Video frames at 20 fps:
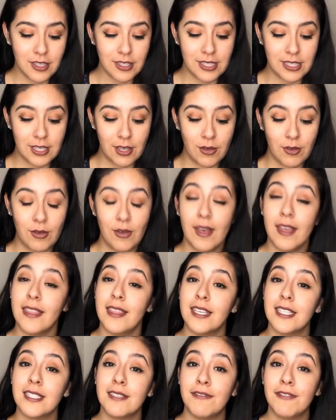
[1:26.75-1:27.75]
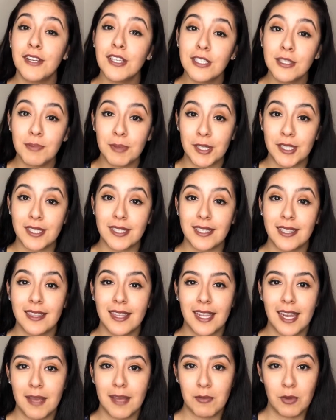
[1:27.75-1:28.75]
So this first person
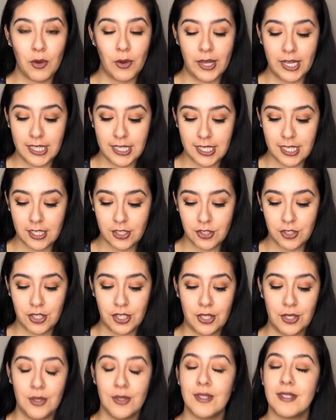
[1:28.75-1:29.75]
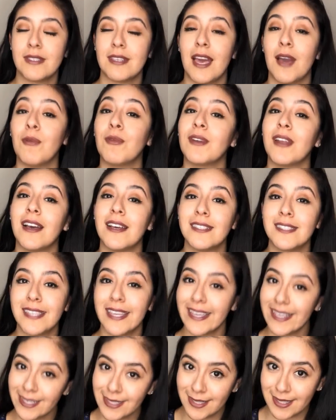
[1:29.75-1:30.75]
that I'm going to introduce, I will not say
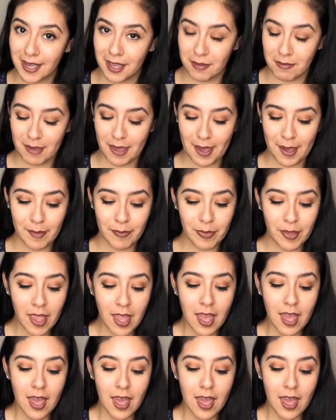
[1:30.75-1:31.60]
his name yet,